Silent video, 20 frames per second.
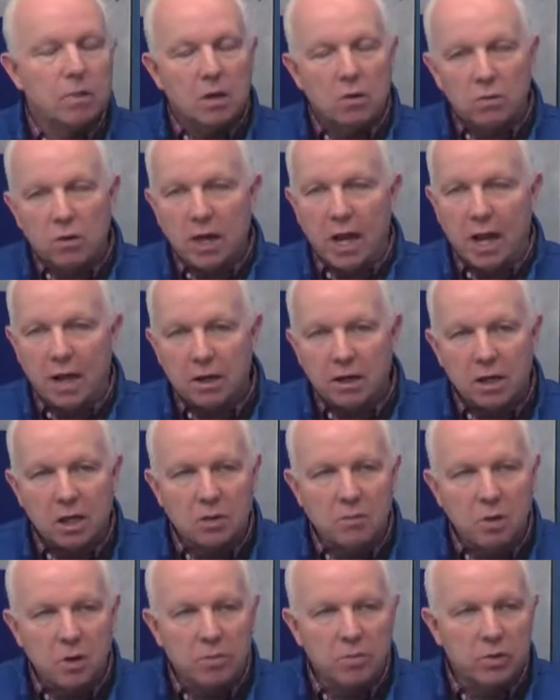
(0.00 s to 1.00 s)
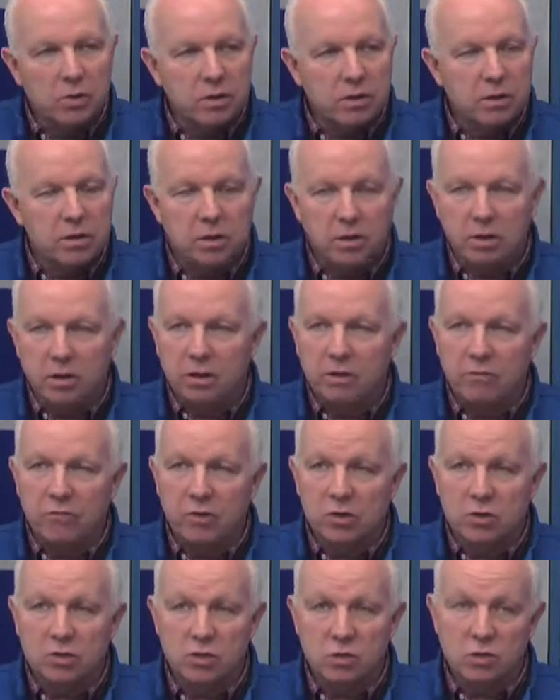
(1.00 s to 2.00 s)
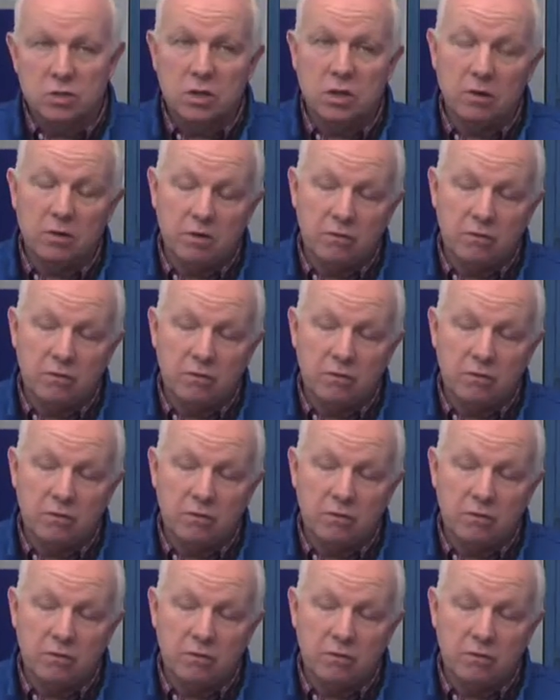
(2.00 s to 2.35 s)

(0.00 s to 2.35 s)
we had to come up with the officials.